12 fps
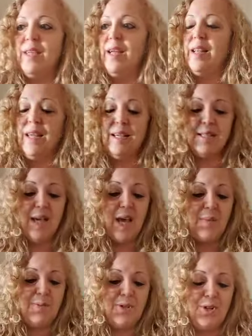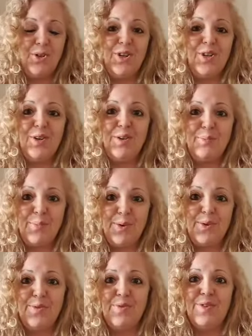It is absolutely
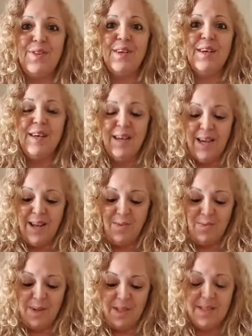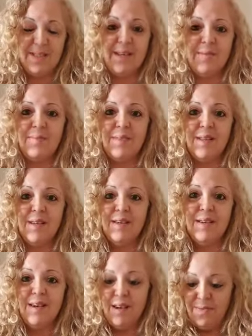beautiful, and once
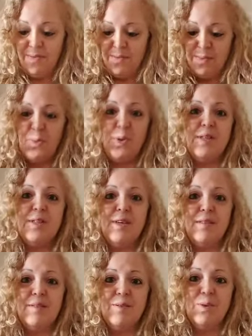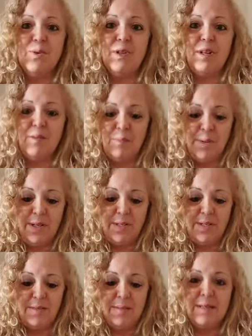I've worked out all the little bits
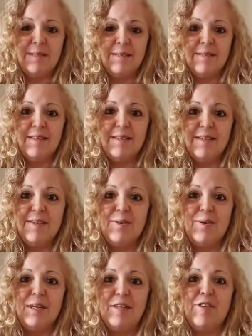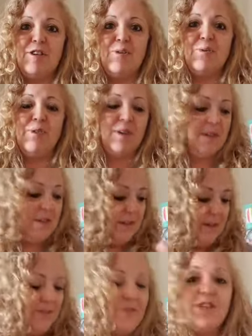and all
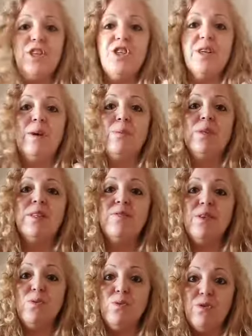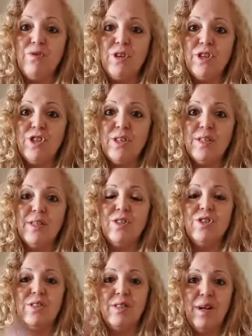the finishing, once I've done all the finishing
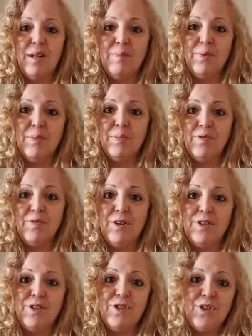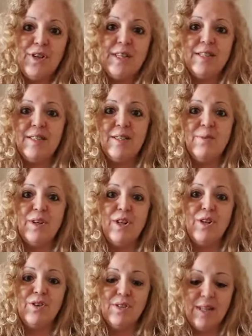touches, I'll put up a photo so you can see what it
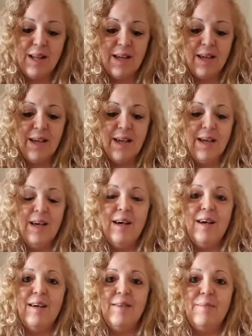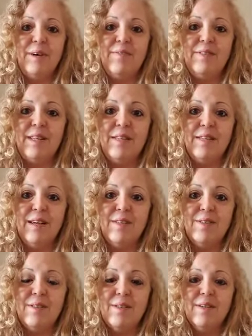looks like. I've done a
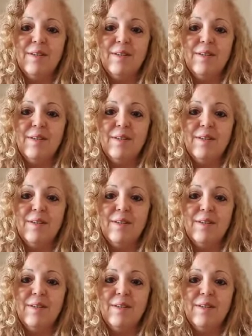nice